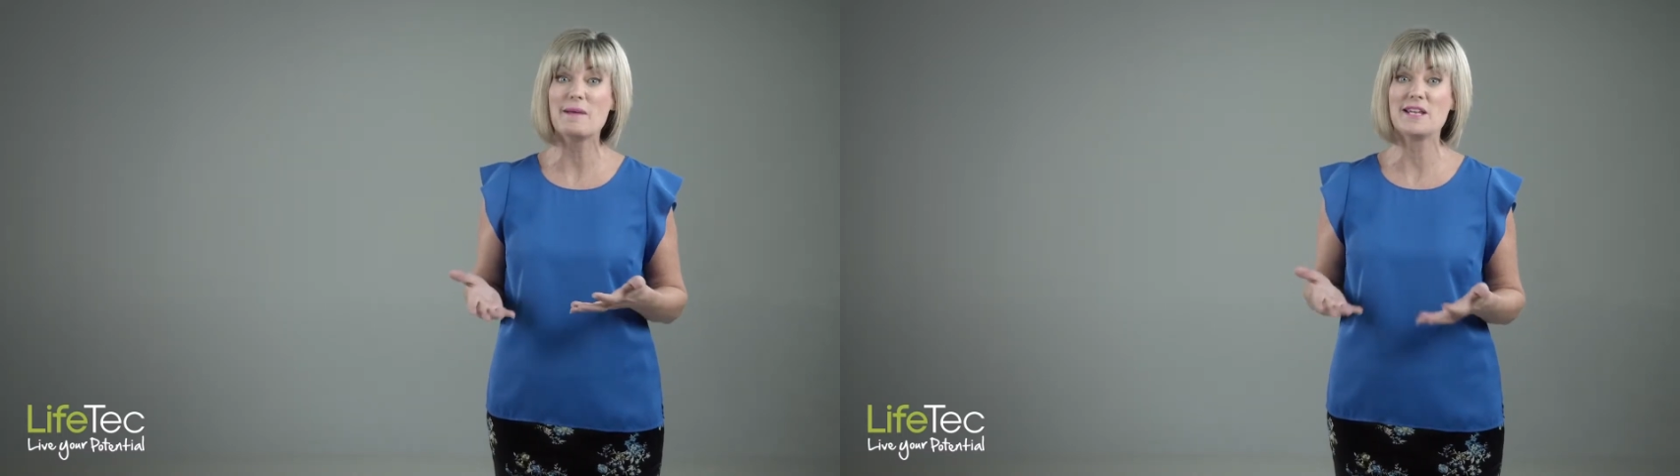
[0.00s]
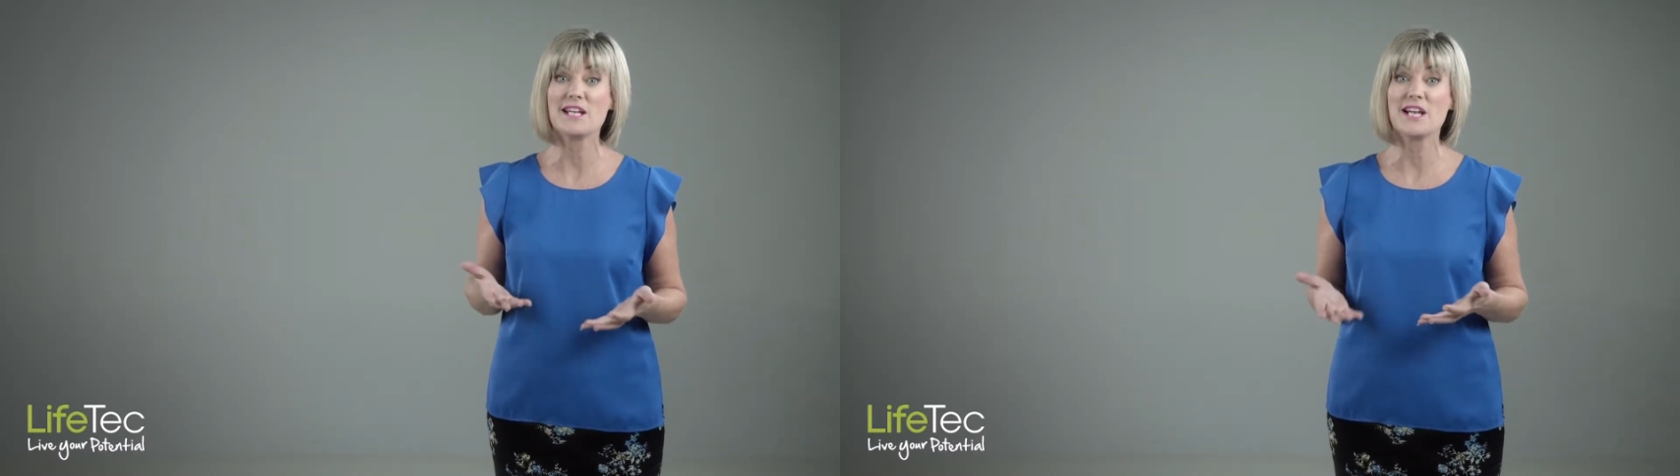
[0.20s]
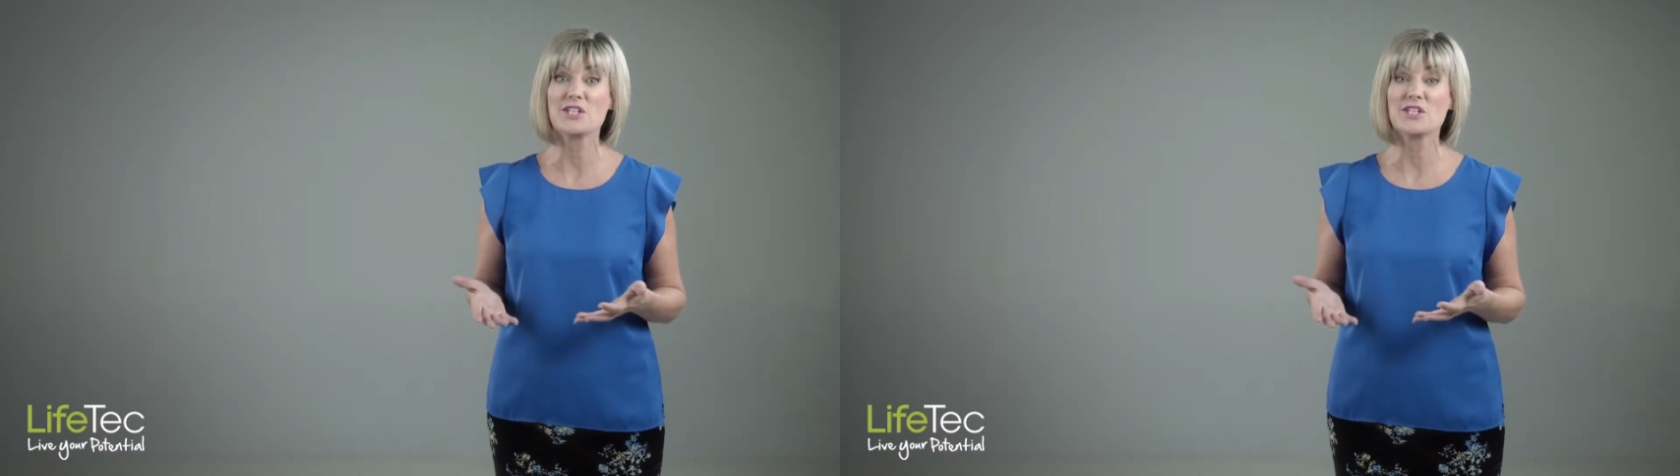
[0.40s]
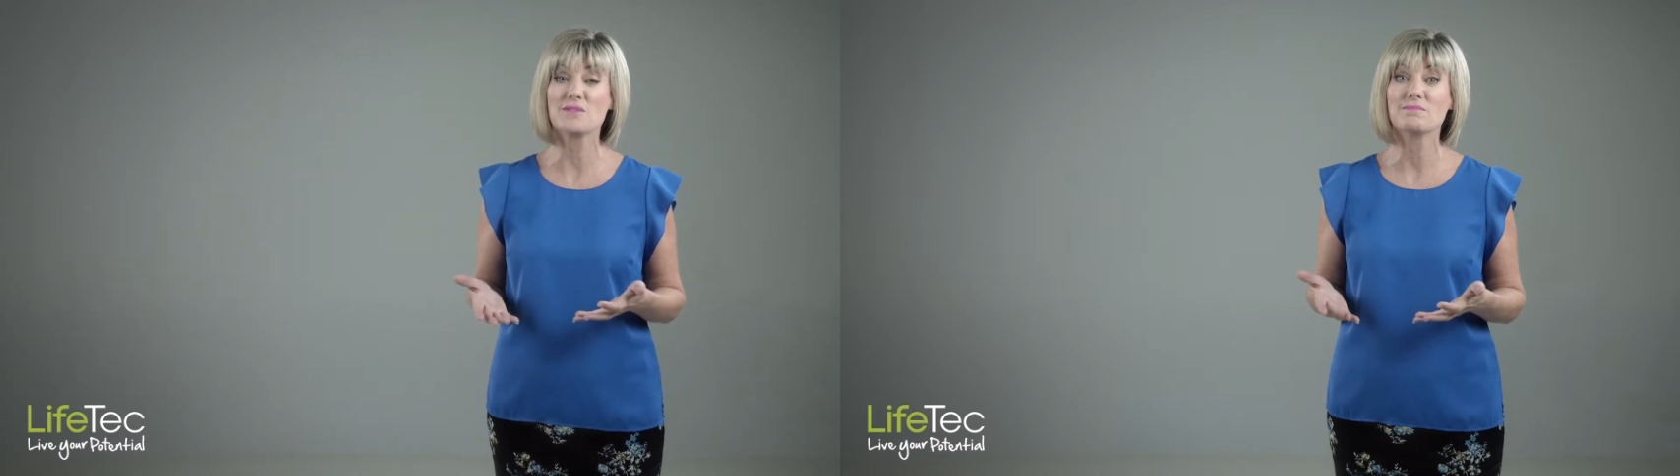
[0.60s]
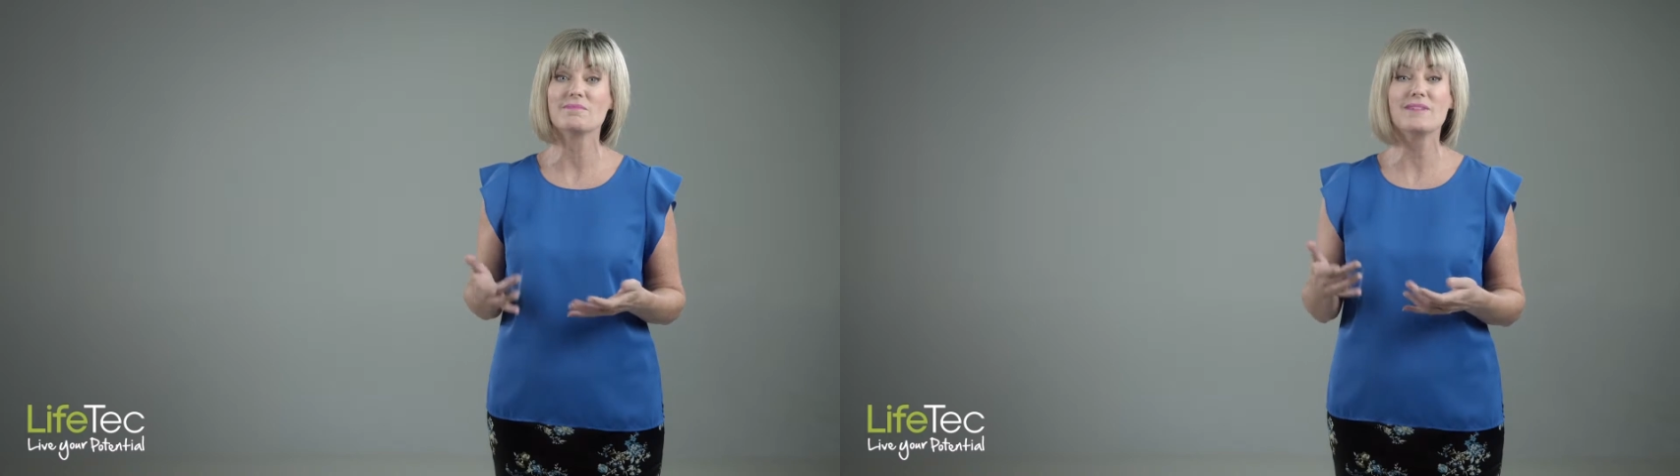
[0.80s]

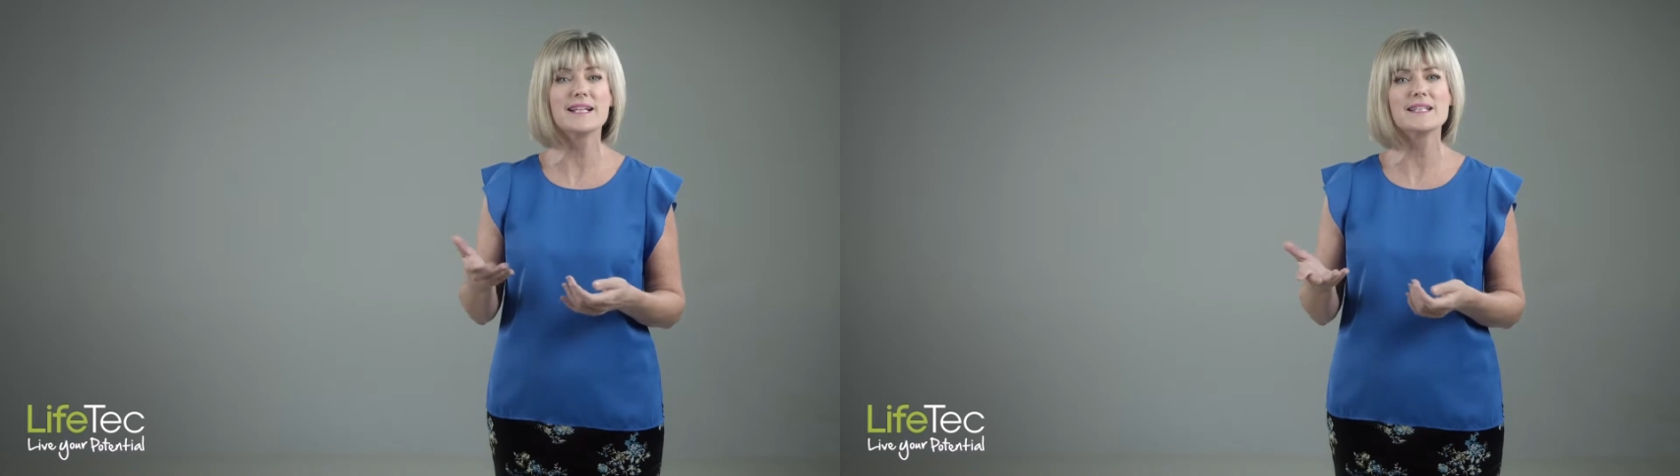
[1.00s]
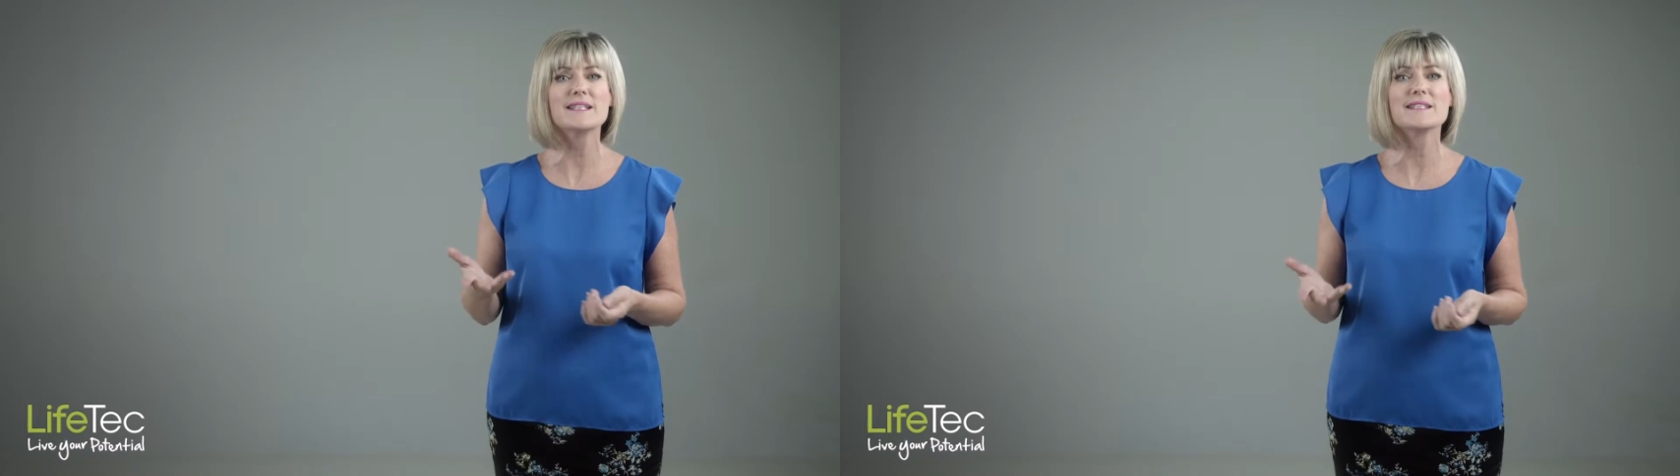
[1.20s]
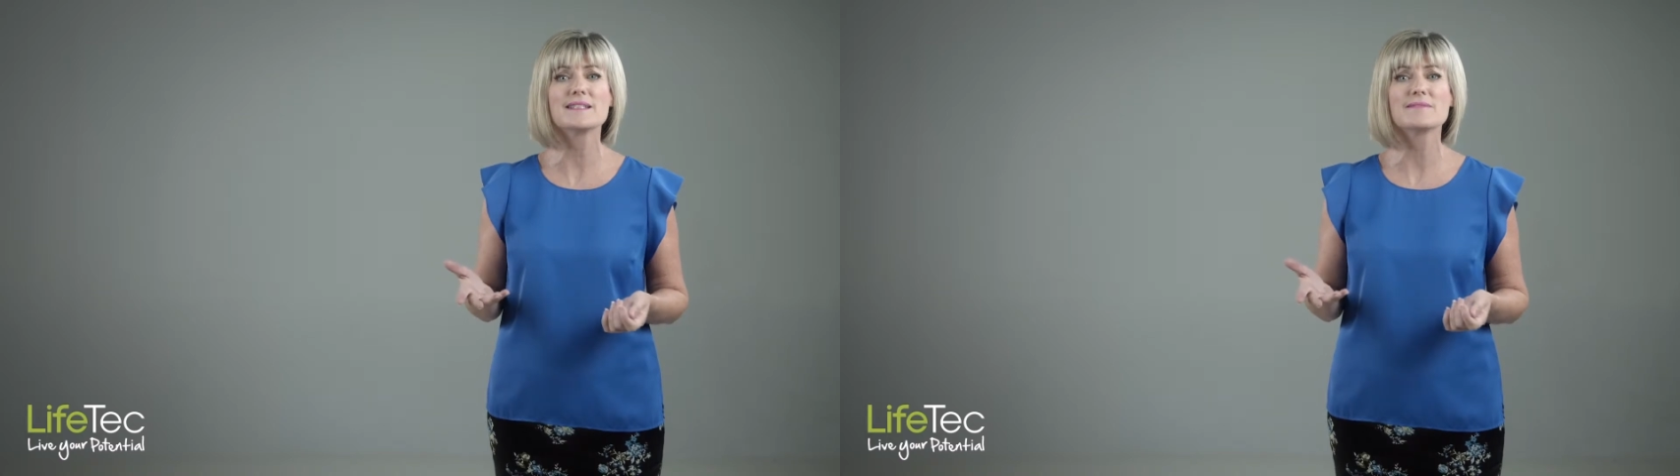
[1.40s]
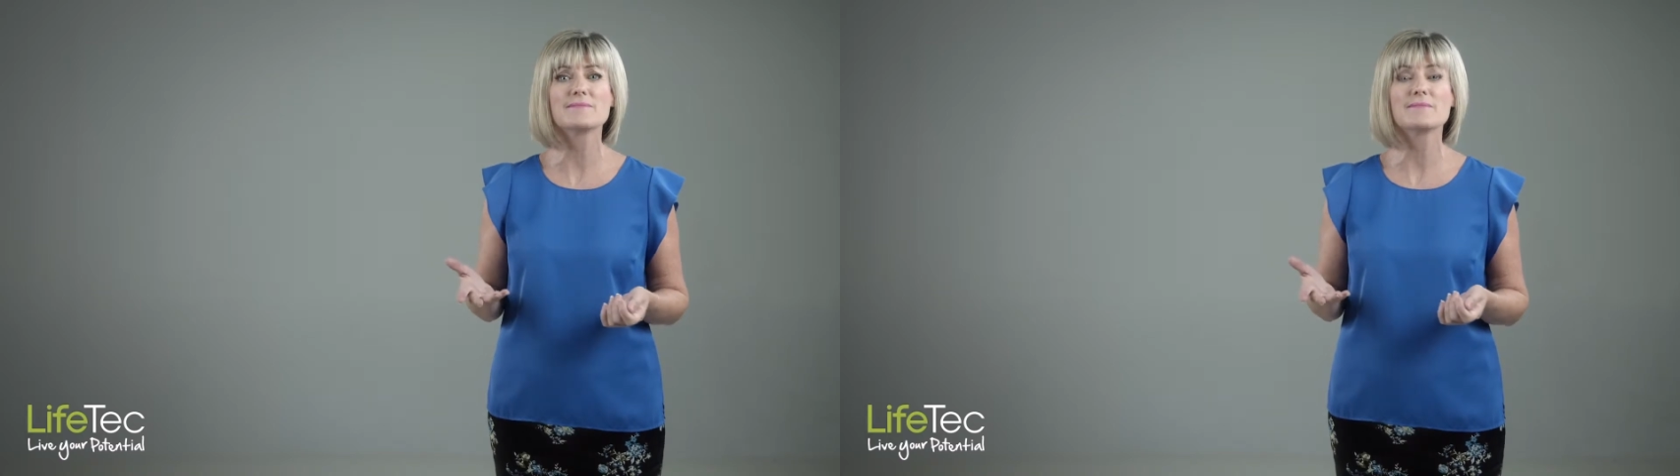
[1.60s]
medication, like this.